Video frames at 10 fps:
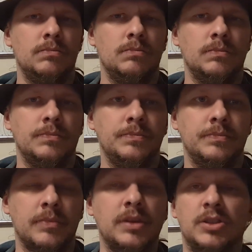I
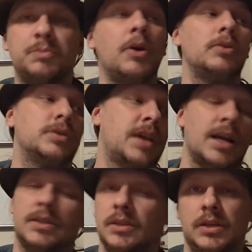mean, spells
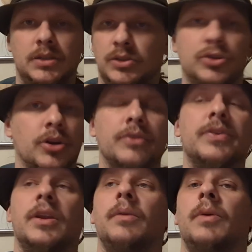casting needs
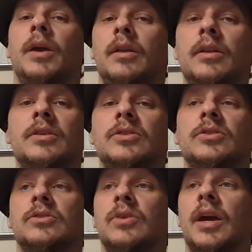nerfed anyway in
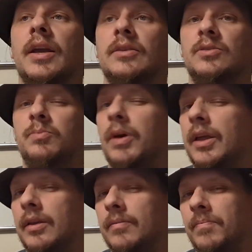Dungeons and Dragons,
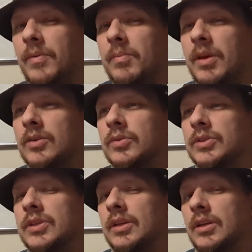but it'd be
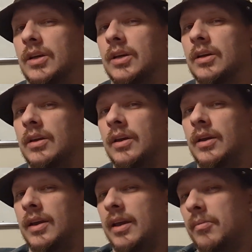interesting to
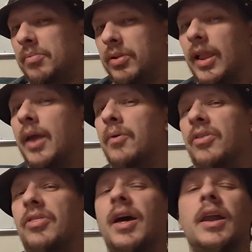play
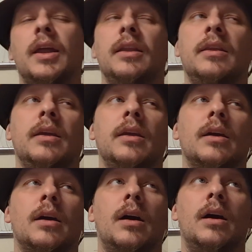with that
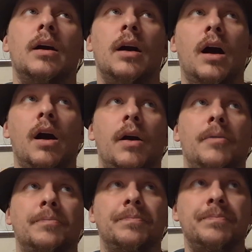idea.
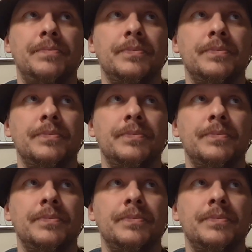And